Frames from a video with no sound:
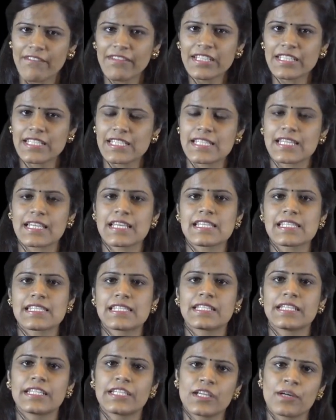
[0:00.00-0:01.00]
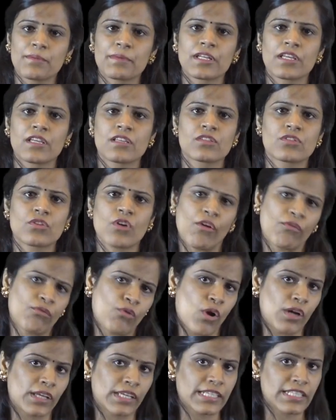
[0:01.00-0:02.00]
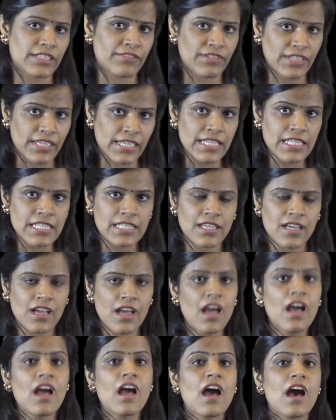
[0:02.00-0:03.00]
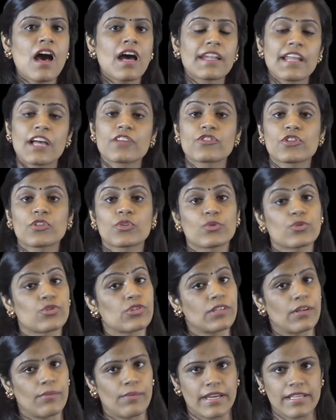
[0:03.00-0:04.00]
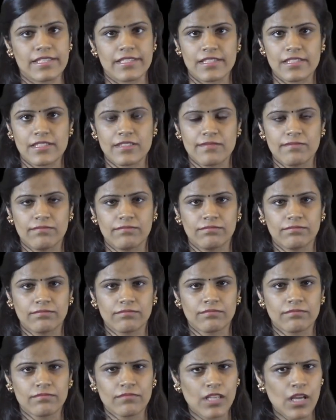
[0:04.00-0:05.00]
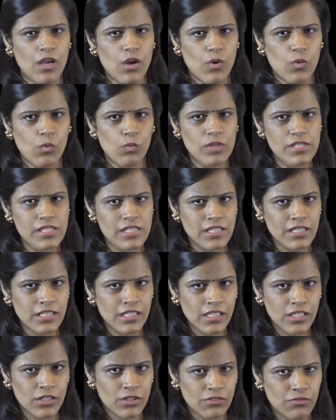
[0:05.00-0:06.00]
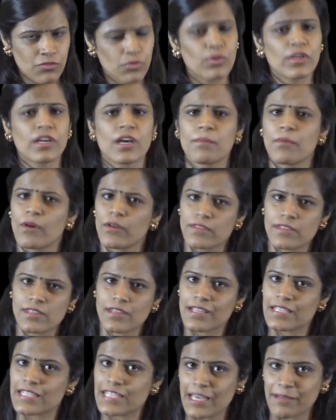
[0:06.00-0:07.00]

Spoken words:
Having discussed the determinants of cognitive ease, a natural question arises. What's the need of knowing about this